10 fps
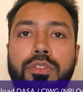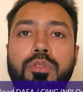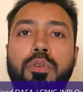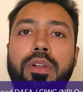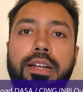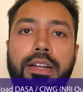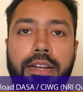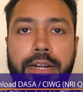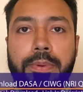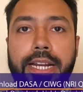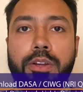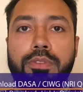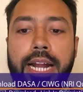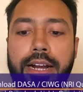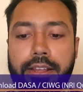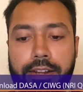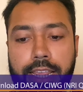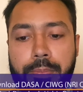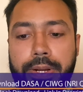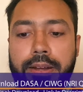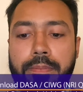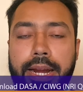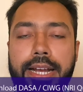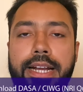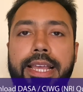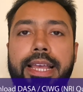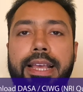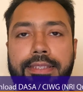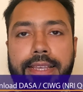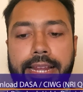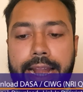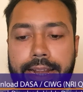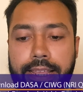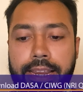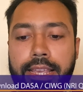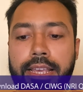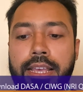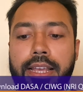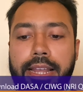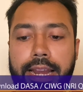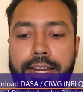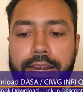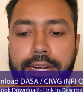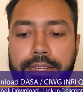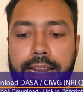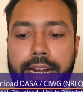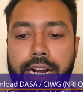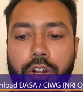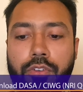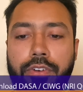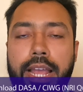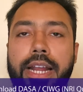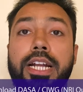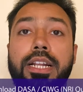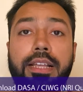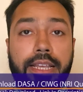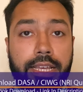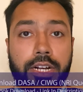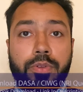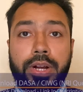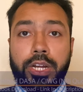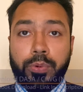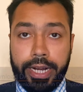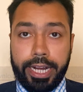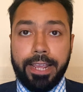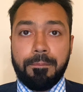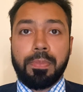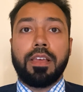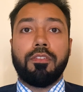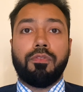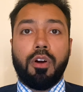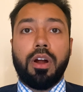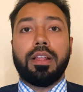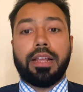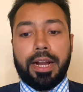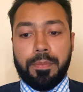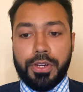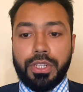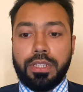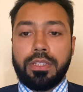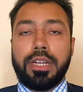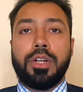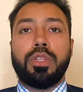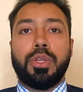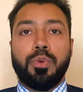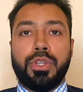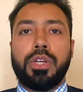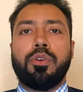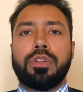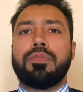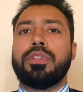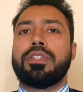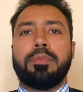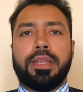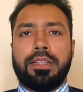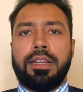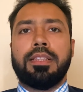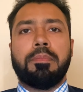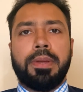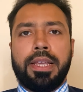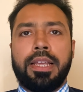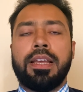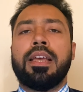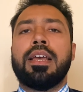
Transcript: So let me tell you that, keep it in mind, DASA category candidates had a cutoff rank in the year 2020 for admissions into the UG course, which is mainly the B